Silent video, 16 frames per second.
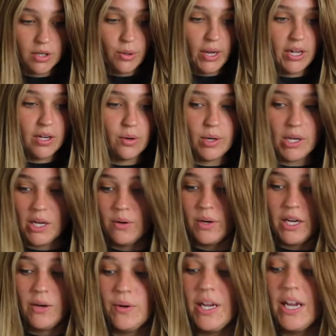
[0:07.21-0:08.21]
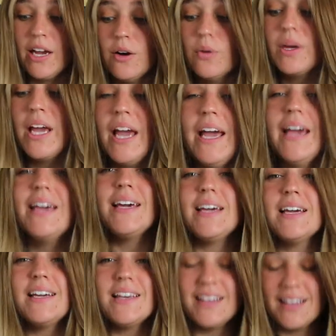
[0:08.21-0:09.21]
Okay. Okay. Okay. Okay.
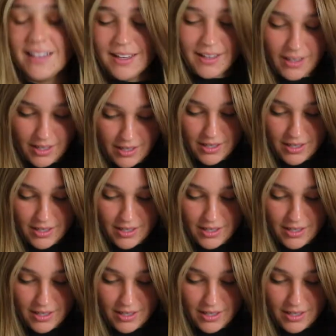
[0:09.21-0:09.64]
Okay.